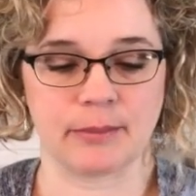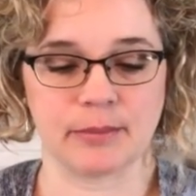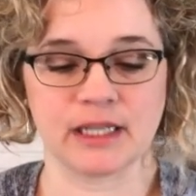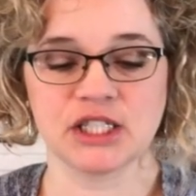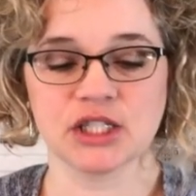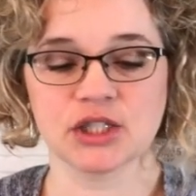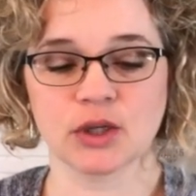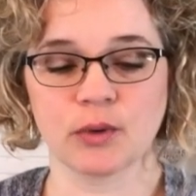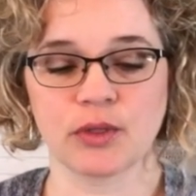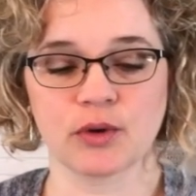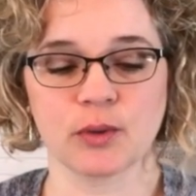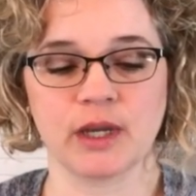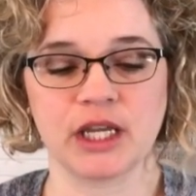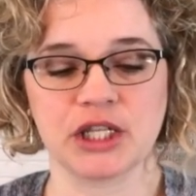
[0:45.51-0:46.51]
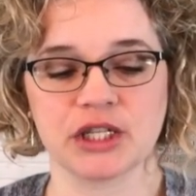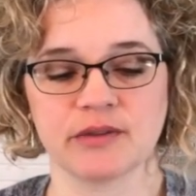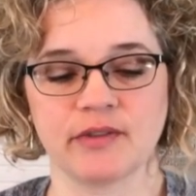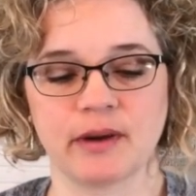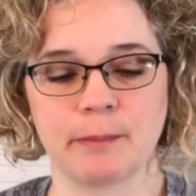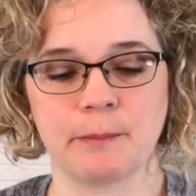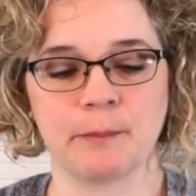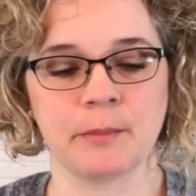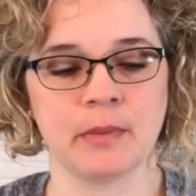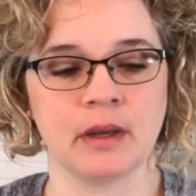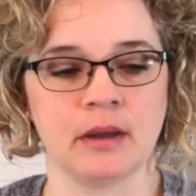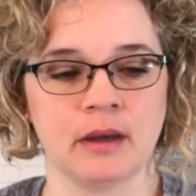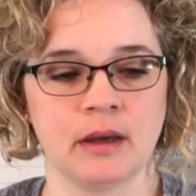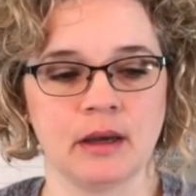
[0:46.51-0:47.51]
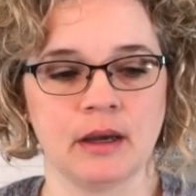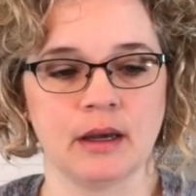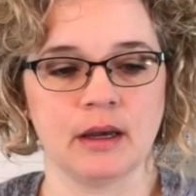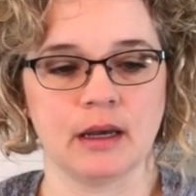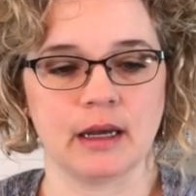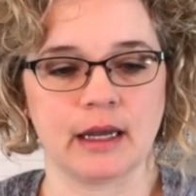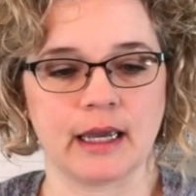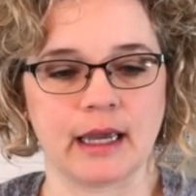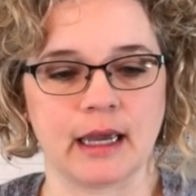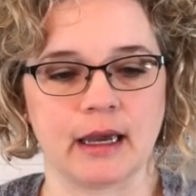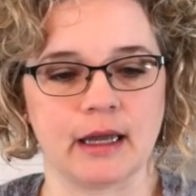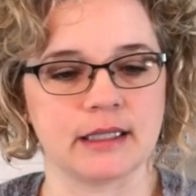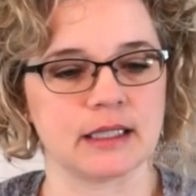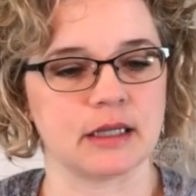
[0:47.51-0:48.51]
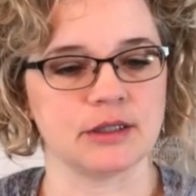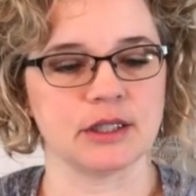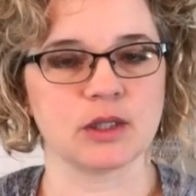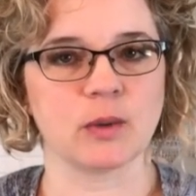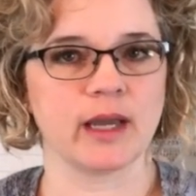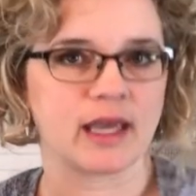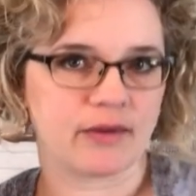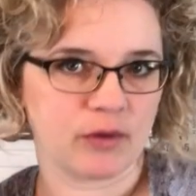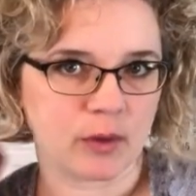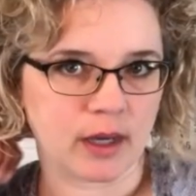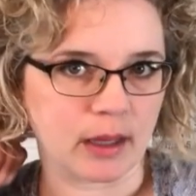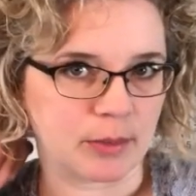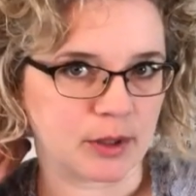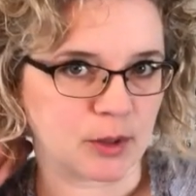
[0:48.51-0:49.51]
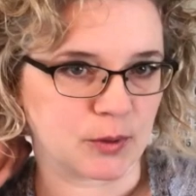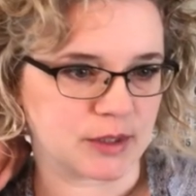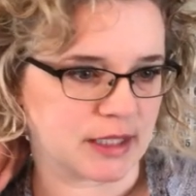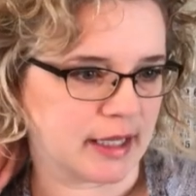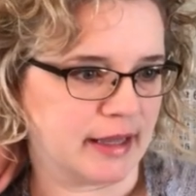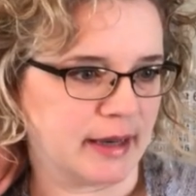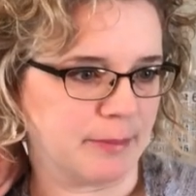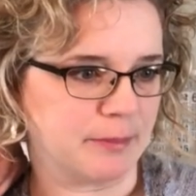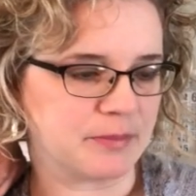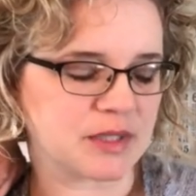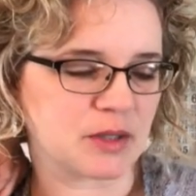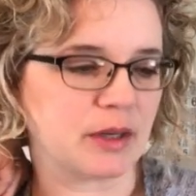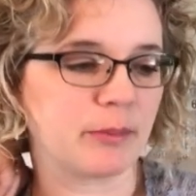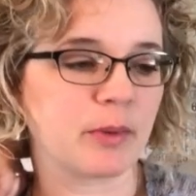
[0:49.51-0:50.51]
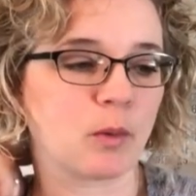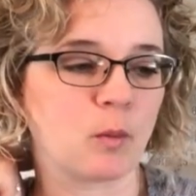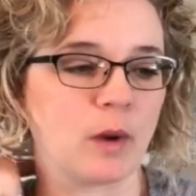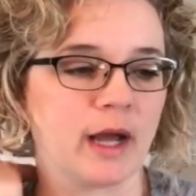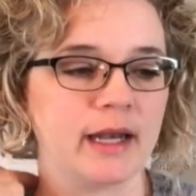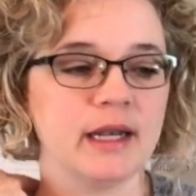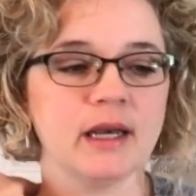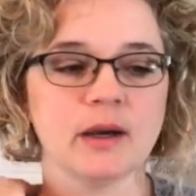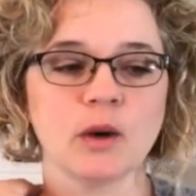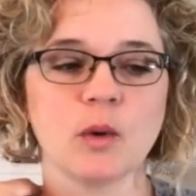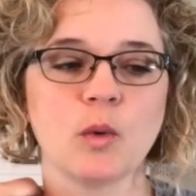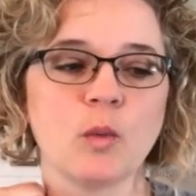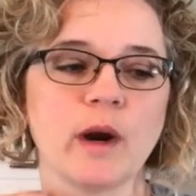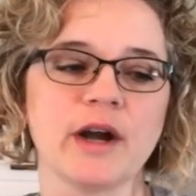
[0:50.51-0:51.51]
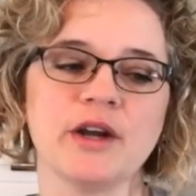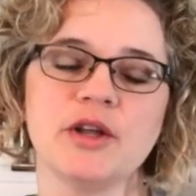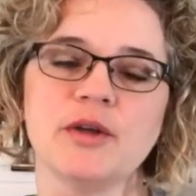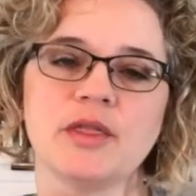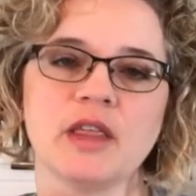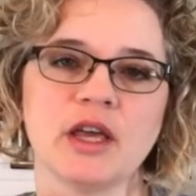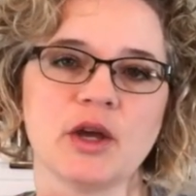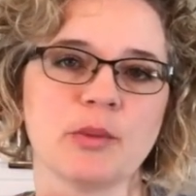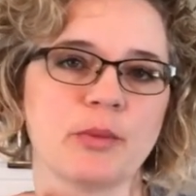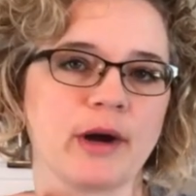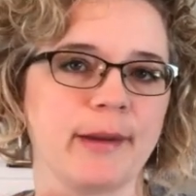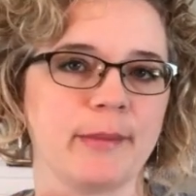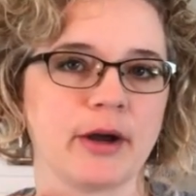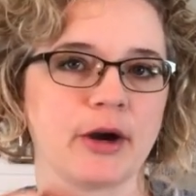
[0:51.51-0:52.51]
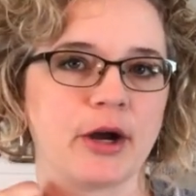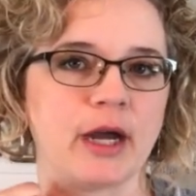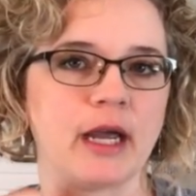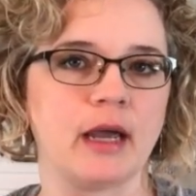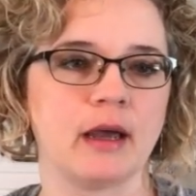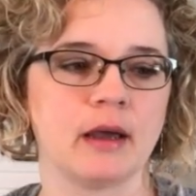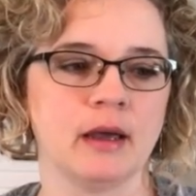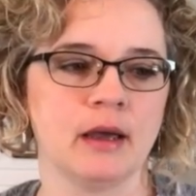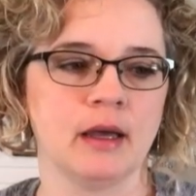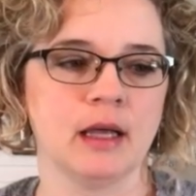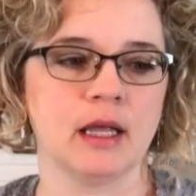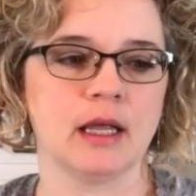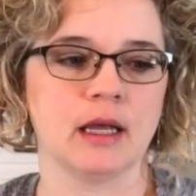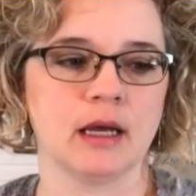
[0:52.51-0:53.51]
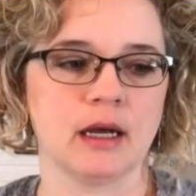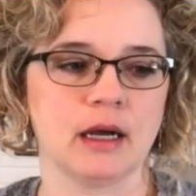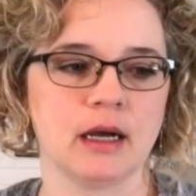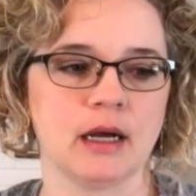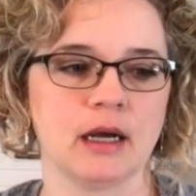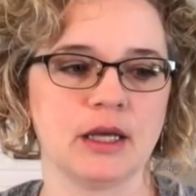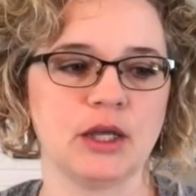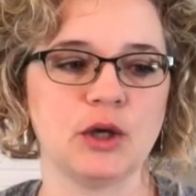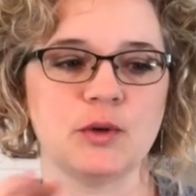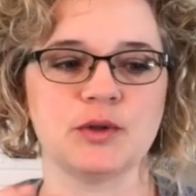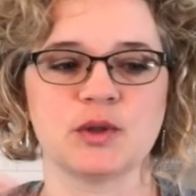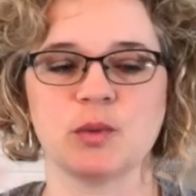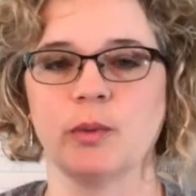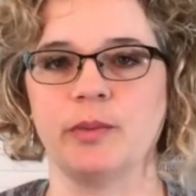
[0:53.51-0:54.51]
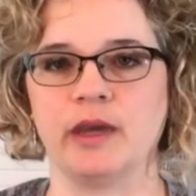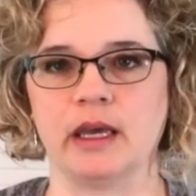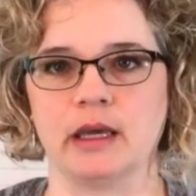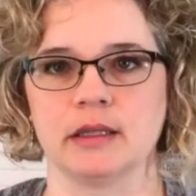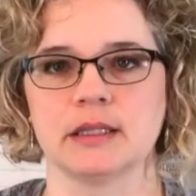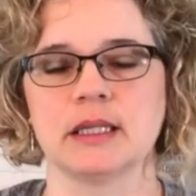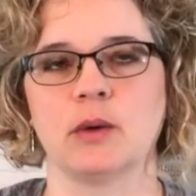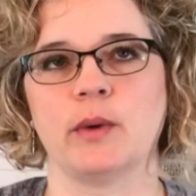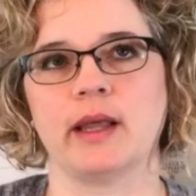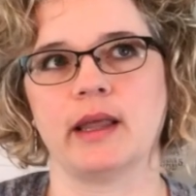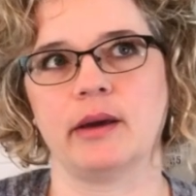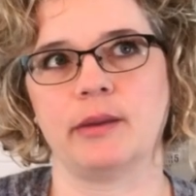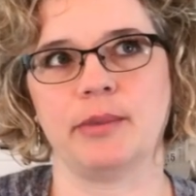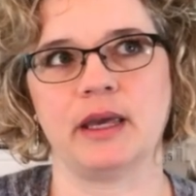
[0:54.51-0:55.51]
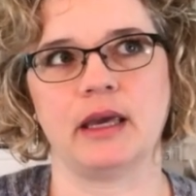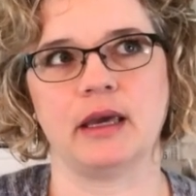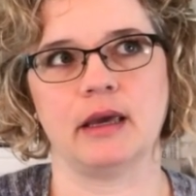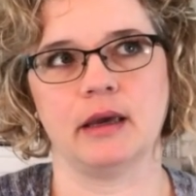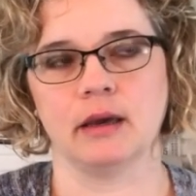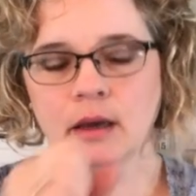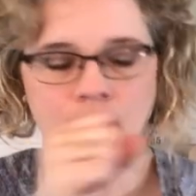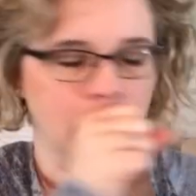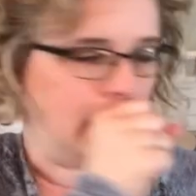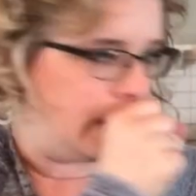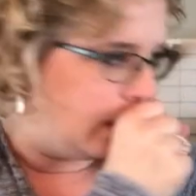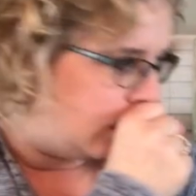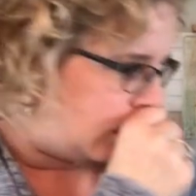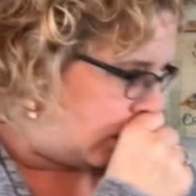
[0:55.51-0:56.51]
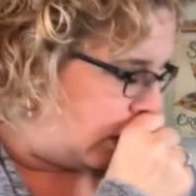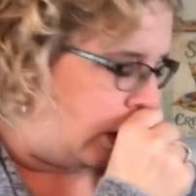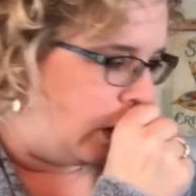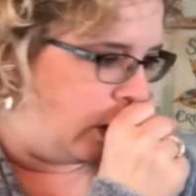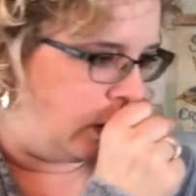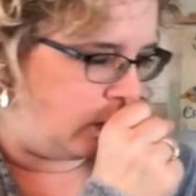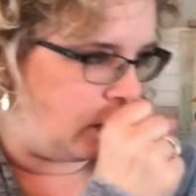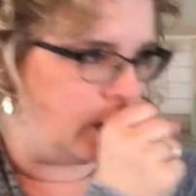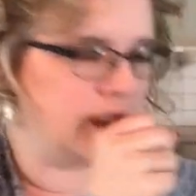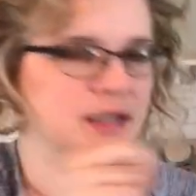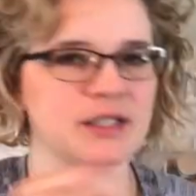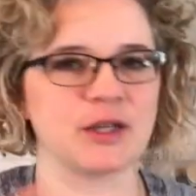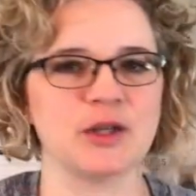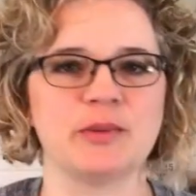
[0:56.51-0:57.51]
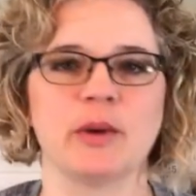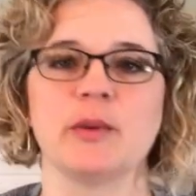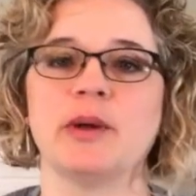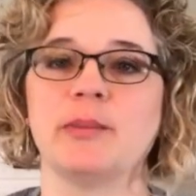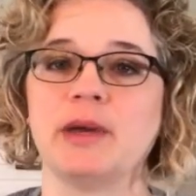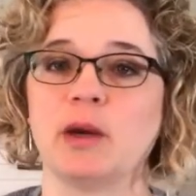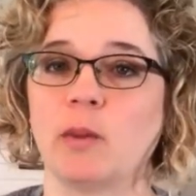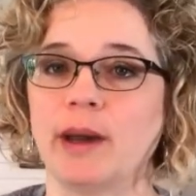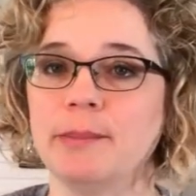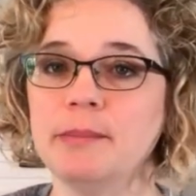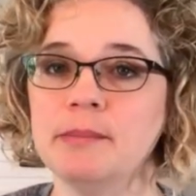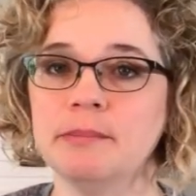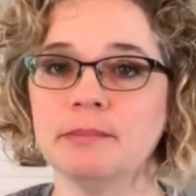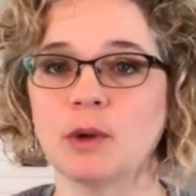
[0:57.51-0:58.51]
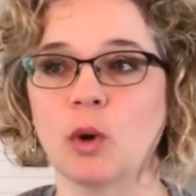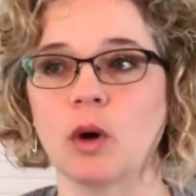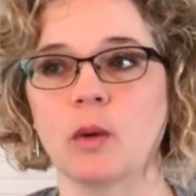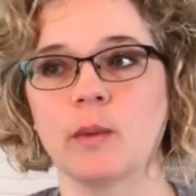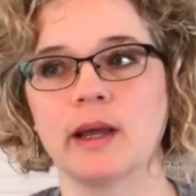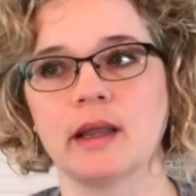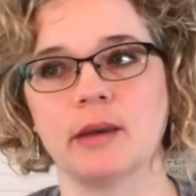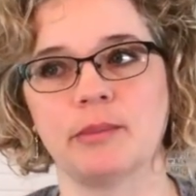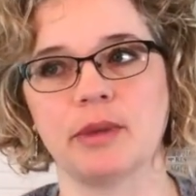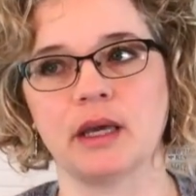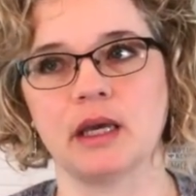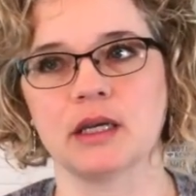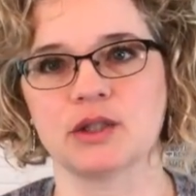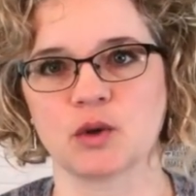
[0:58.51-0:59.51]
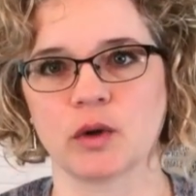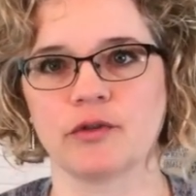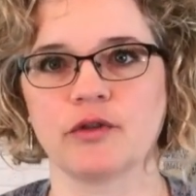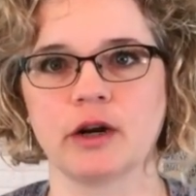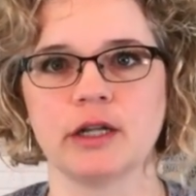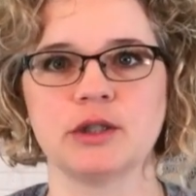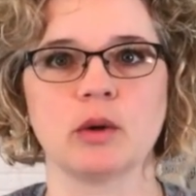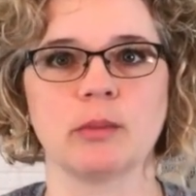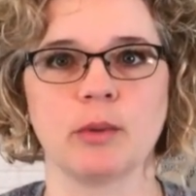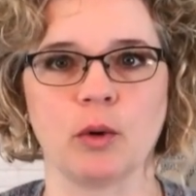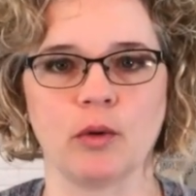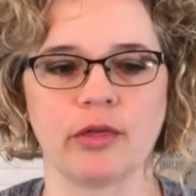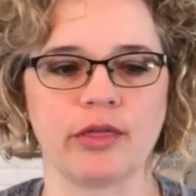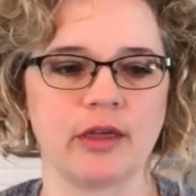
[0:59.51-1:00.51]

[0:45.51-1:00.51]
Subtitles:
Let's just go through each of them and I'll just quick give you a couple notes on them. So number 1, where do you think your primary use will be? So will it be, excuse me, will it be a web or will it be a storefront or both?